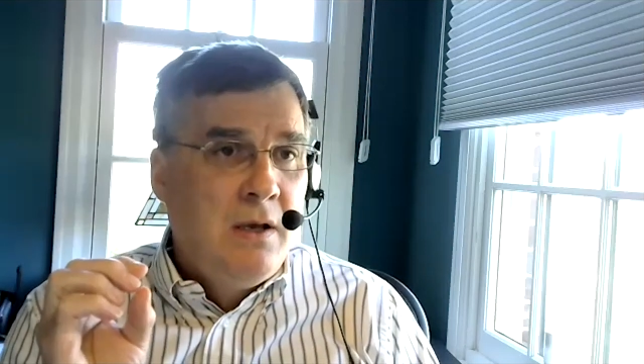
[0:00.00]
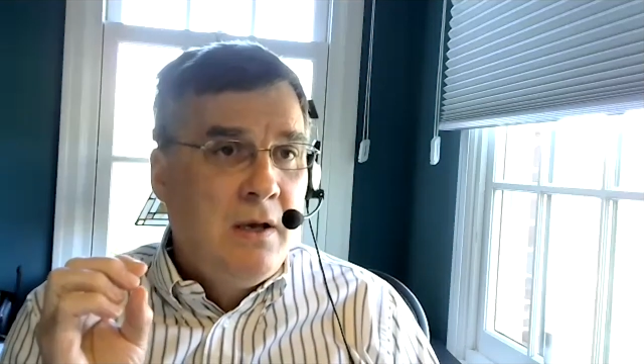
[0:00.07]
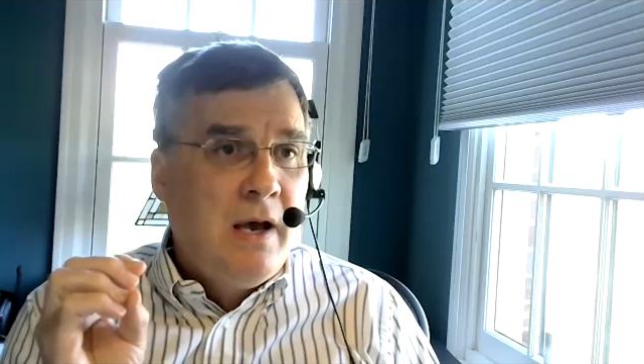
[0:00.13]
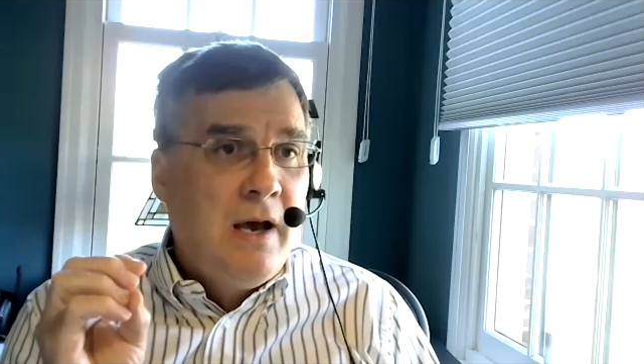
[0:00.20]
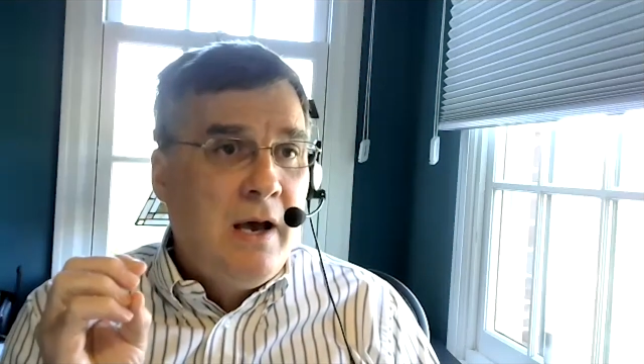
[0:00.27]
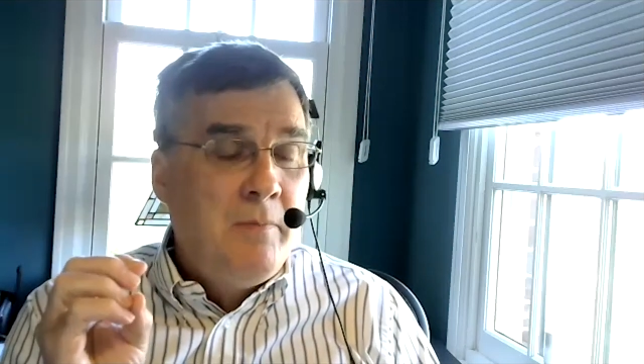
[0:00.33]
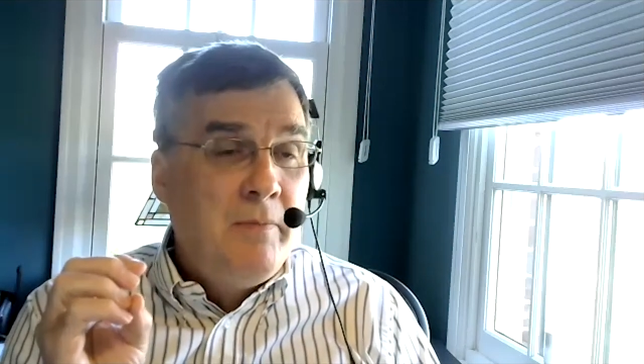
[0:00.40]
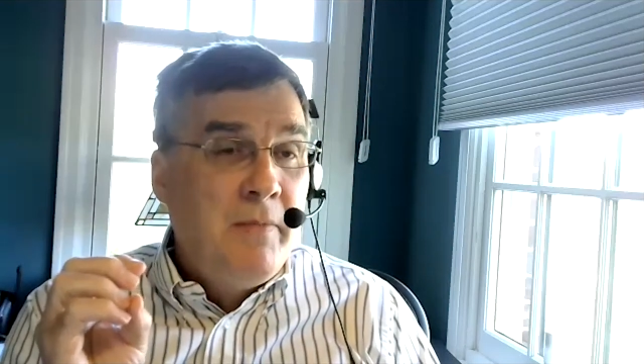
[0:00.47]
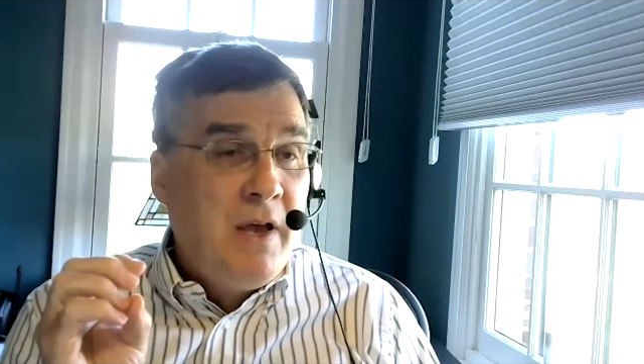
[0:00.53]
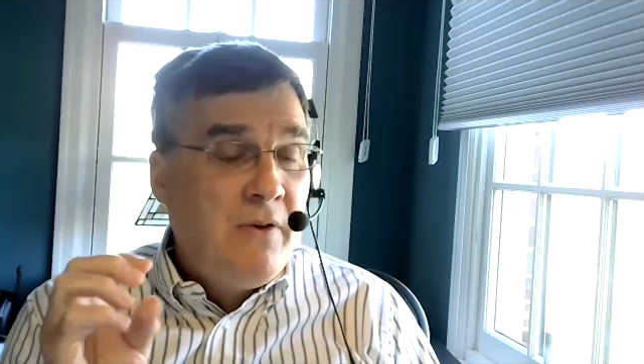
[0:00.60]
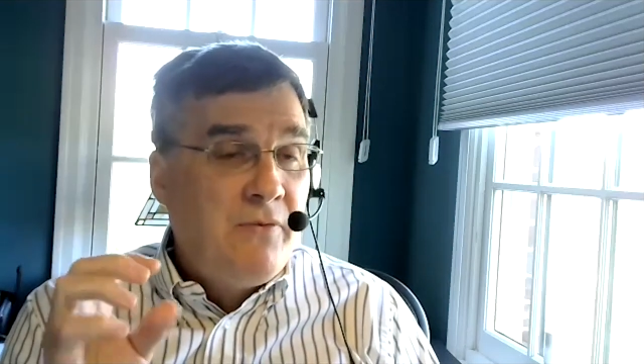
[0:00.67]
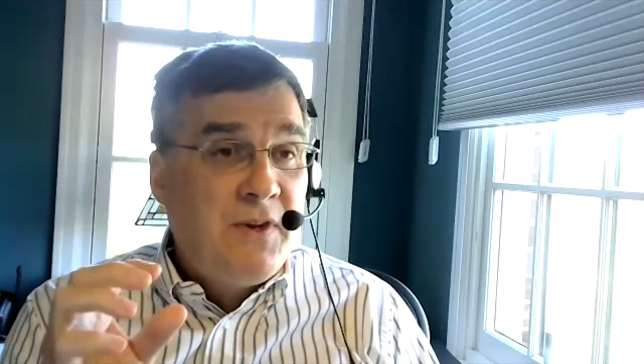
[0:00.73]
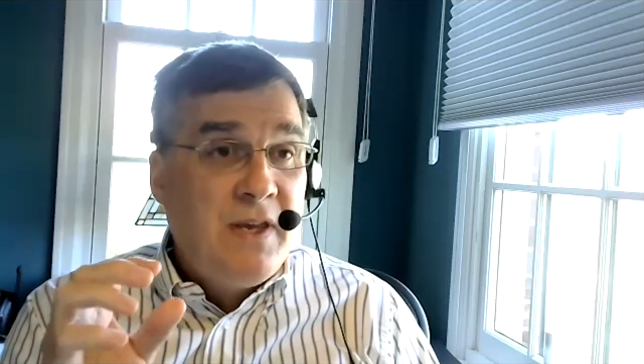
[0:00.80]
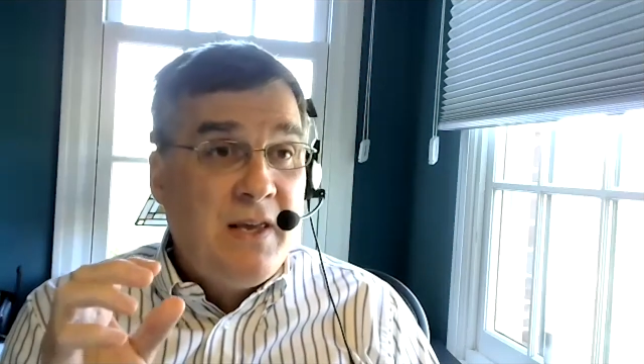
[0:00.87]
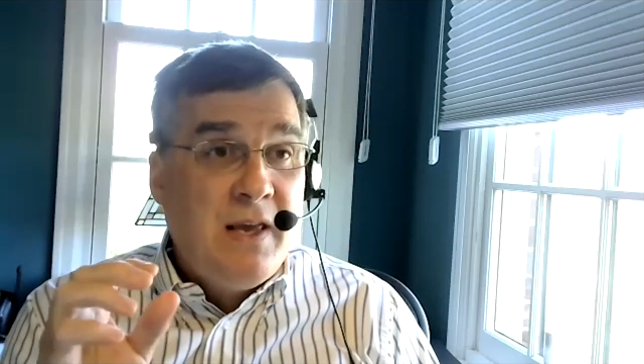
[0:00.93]

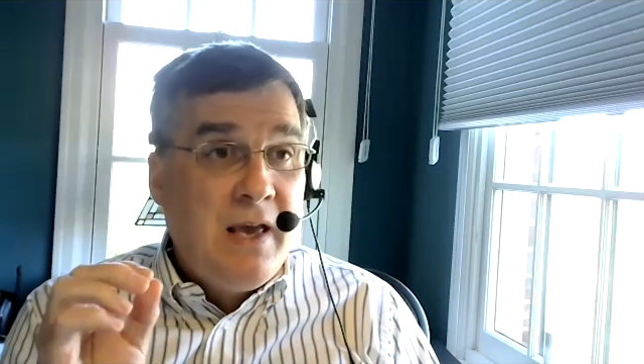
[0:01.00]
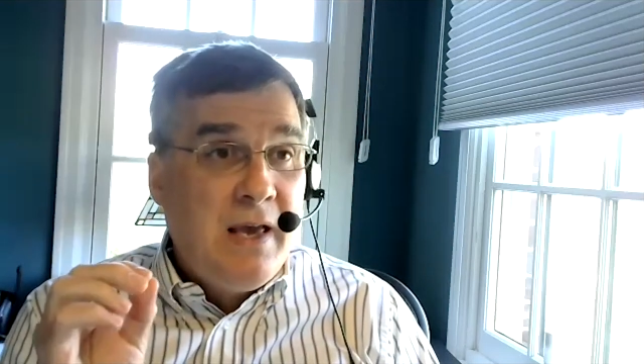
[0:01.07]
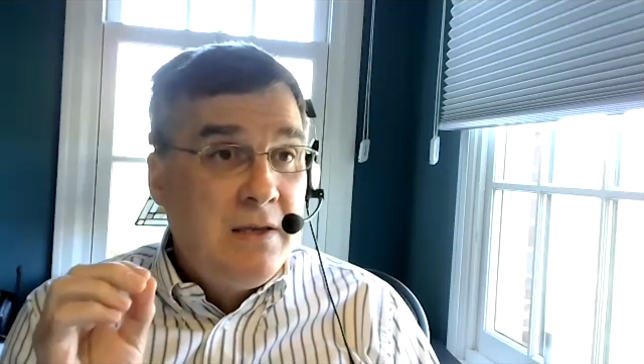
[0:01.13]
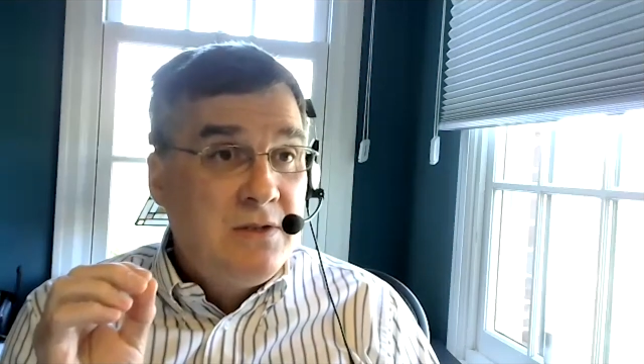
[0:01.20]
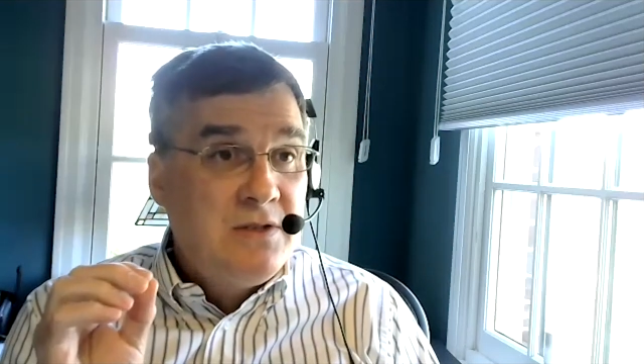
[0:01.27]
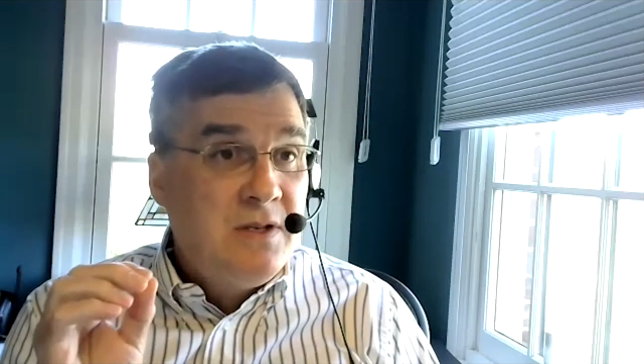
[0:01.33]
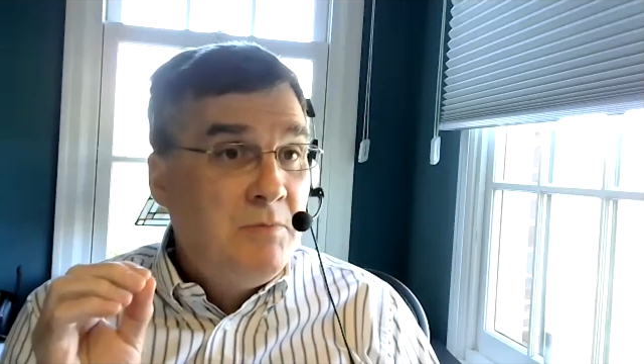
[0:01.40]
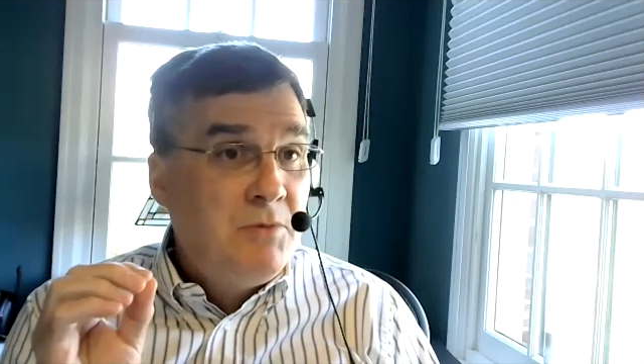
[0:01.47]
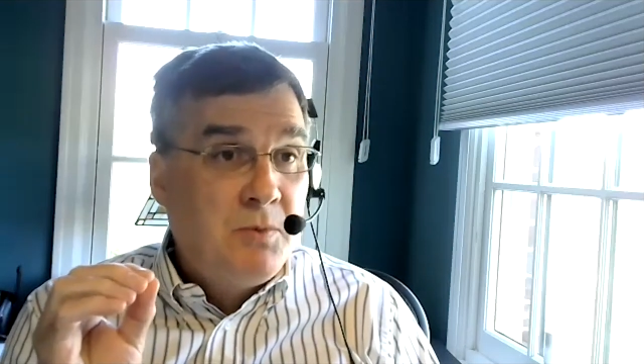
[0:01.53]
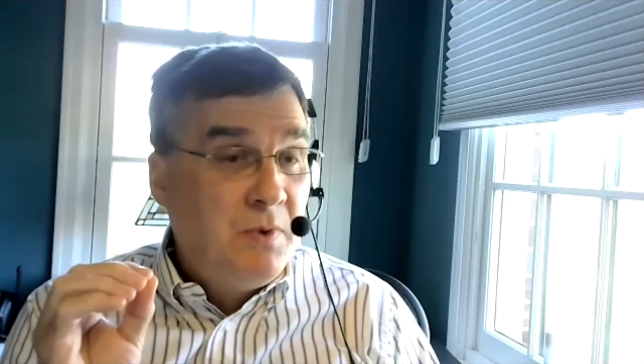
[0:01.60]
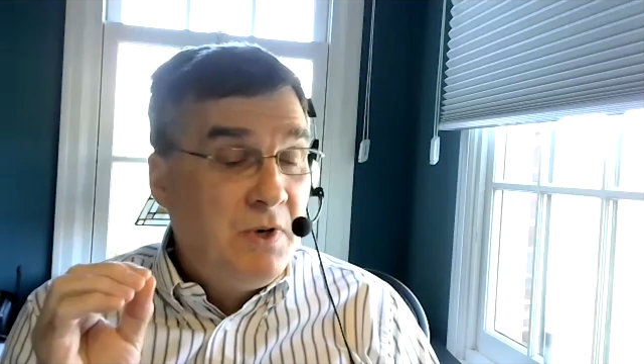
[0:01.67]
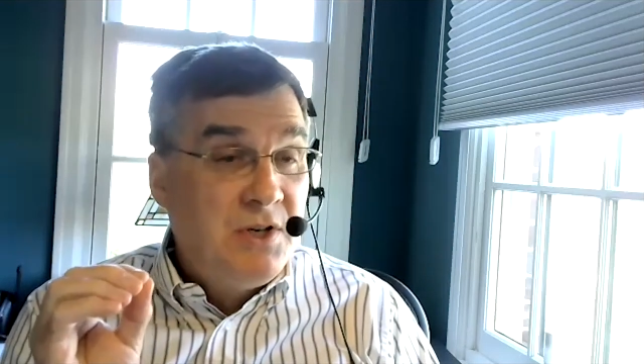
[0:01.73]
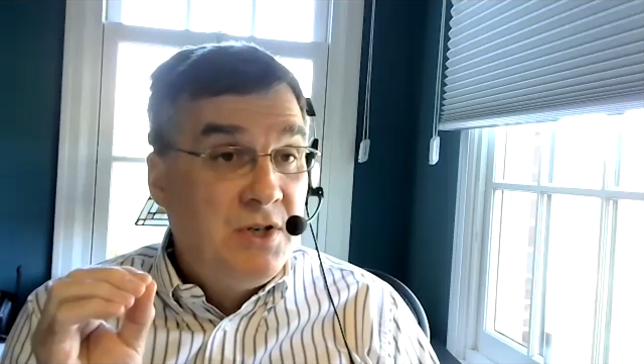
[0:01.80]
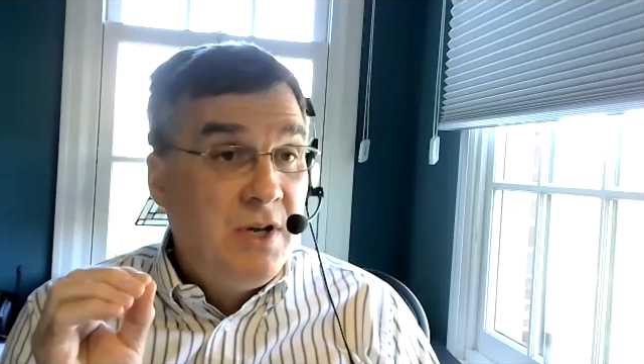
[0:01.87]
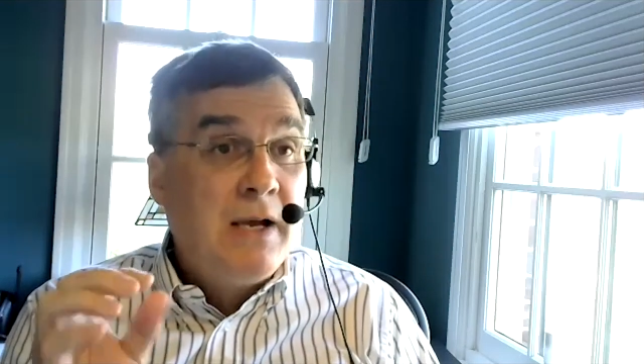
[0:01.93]
FDA seemed to
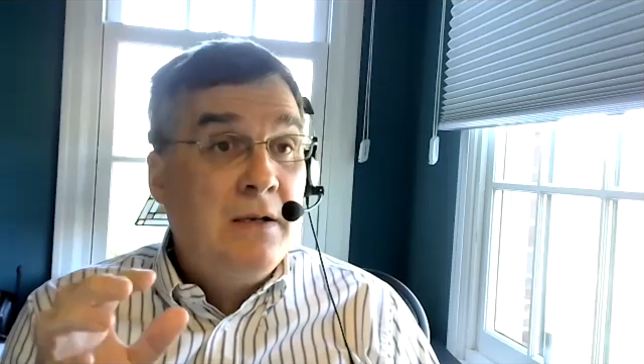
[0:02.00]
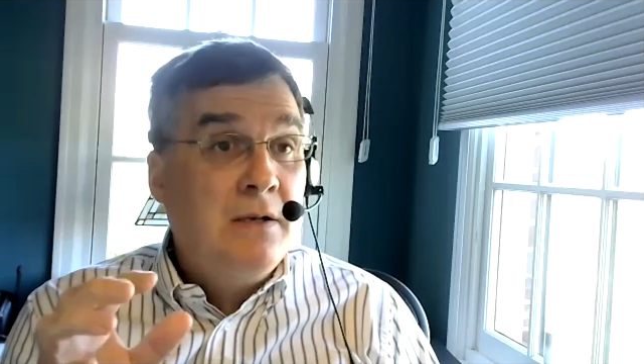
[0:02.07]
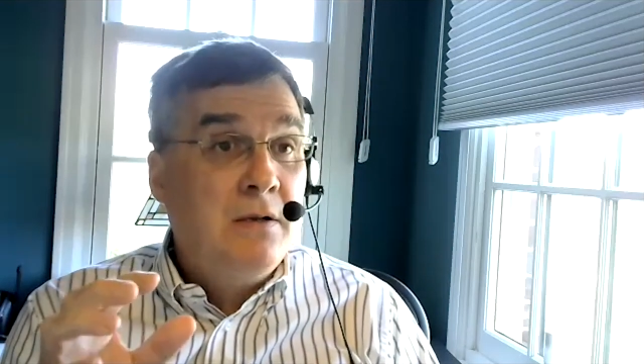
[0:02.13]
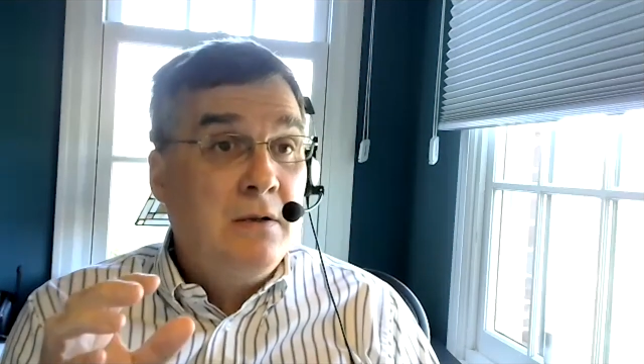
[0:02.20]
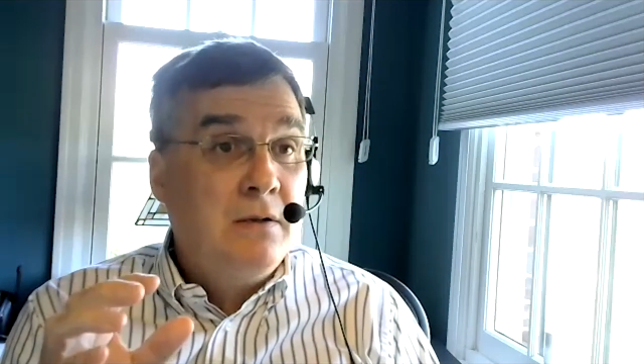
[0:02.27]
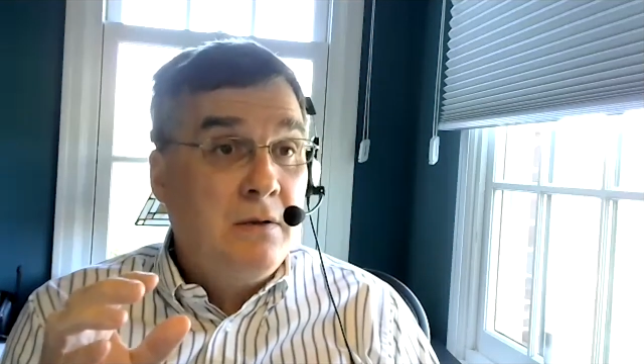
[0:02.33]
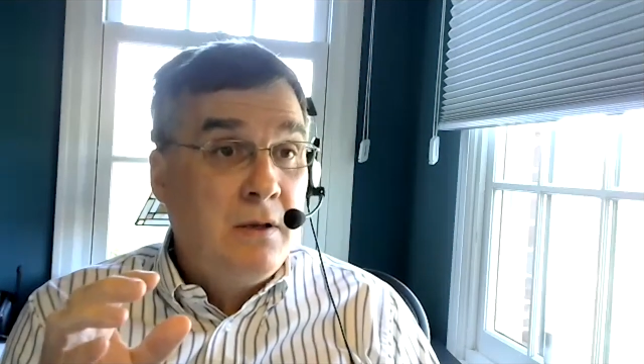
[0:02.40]
reject